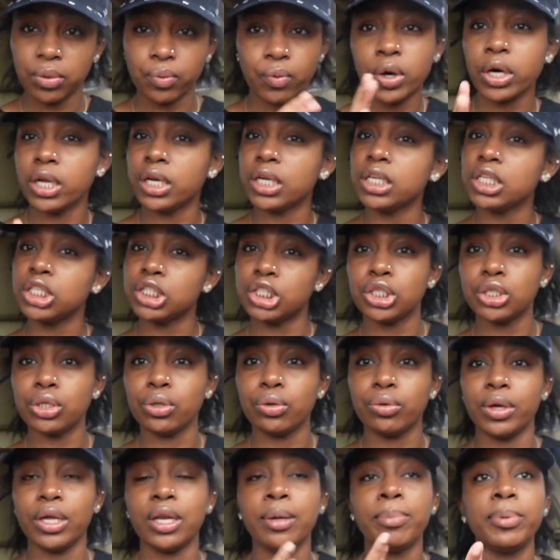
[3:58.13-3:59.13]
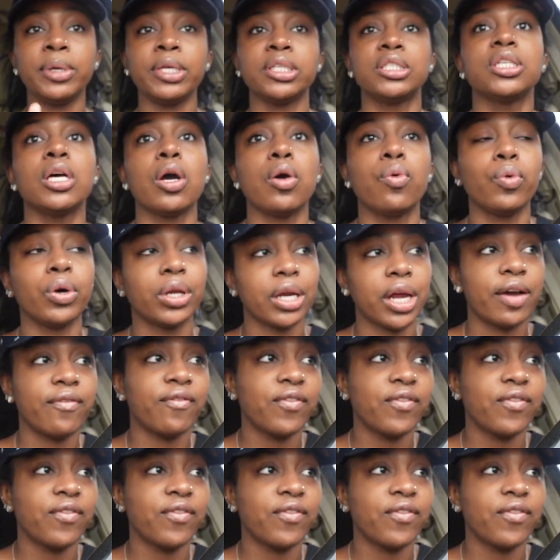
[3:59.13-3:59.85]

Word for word: One of the two. It depends on what I